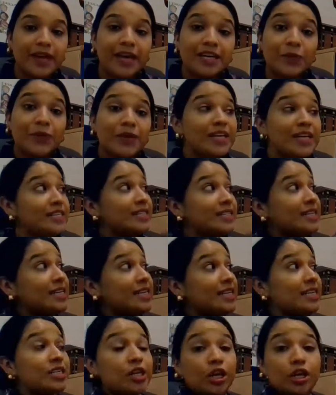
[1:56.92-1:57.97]
So this
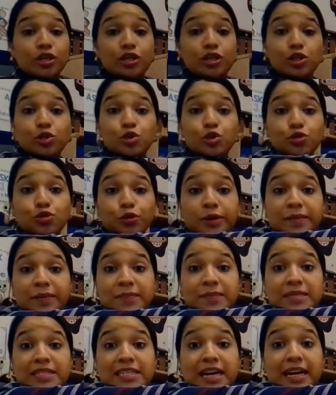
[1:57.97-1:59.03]
is our strip
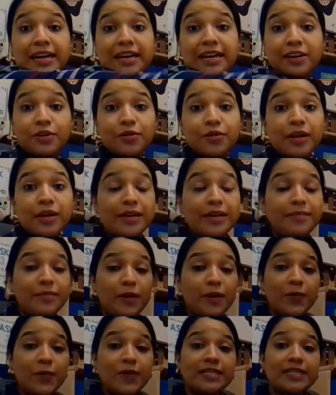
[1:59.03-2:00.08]
diagram
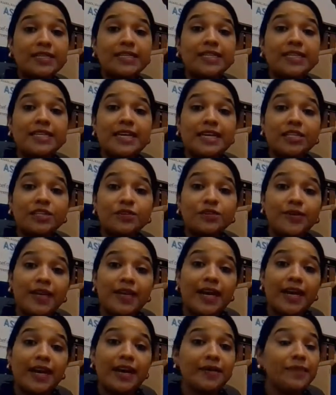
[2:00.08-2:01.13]
that we did
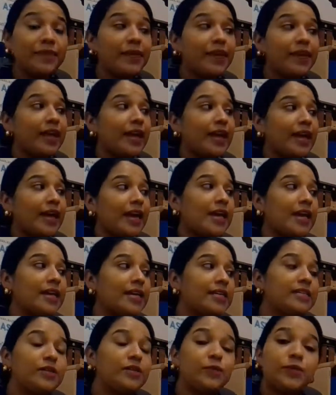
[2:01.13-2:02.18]
yesterday,
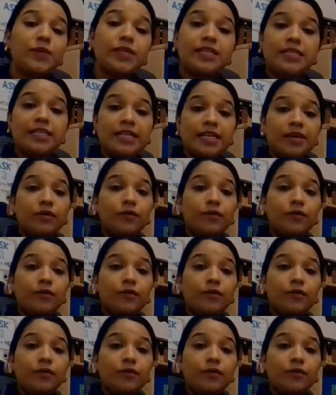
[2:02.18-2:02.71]
and we did it